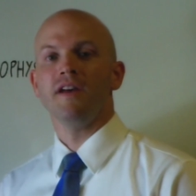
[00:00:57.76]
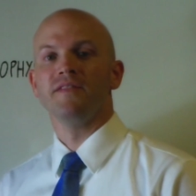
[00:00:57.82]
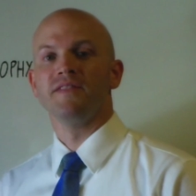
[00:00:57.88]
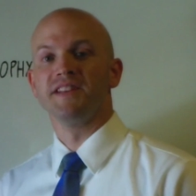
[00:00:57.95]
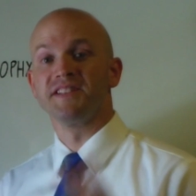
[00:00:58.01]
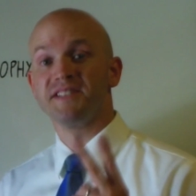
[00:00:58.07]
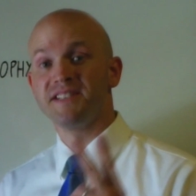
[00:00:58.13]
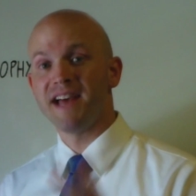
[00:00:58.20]

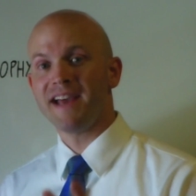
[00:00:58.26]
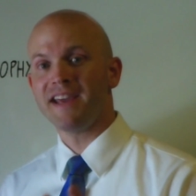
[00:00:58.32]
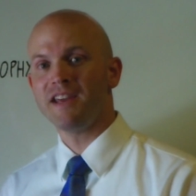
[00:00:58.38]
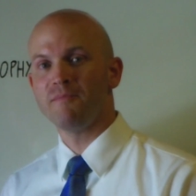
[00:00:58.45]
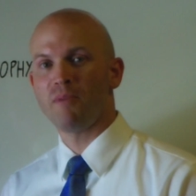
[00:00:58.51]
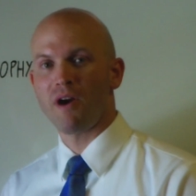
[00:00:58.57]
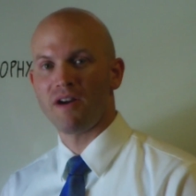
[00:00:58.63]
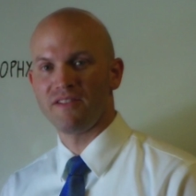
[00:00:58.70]
The
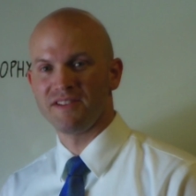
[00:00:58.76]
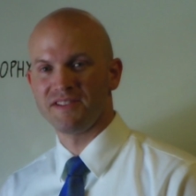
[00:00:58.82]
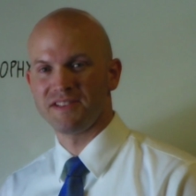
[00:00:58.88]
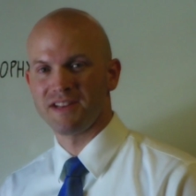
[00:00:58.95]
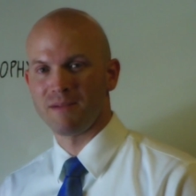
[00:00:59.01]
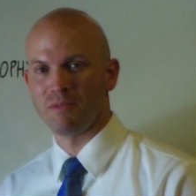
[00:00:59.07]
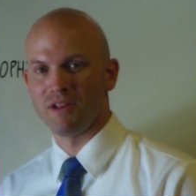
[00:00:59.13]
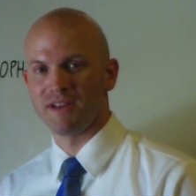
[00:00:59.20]
second part of the
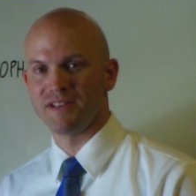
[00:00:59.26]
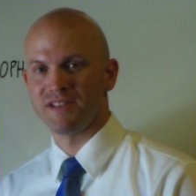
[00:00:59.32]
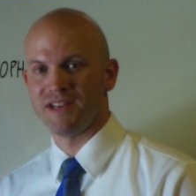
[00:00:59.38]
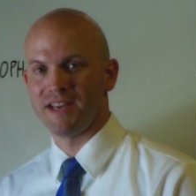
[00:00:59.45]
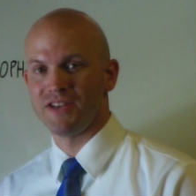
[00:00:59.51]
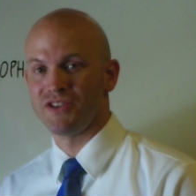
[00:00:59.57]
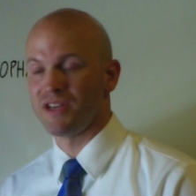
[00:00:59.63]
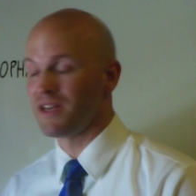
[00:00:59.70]

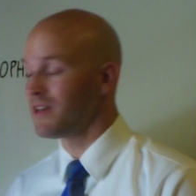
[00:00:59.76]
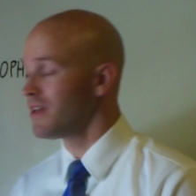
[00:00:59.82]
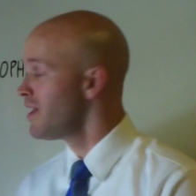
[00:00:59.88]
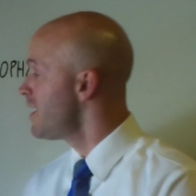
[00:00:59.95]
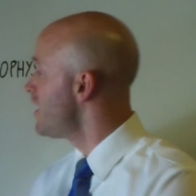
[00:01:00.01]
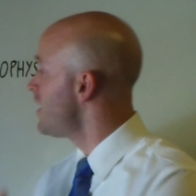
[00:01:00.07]
subluxation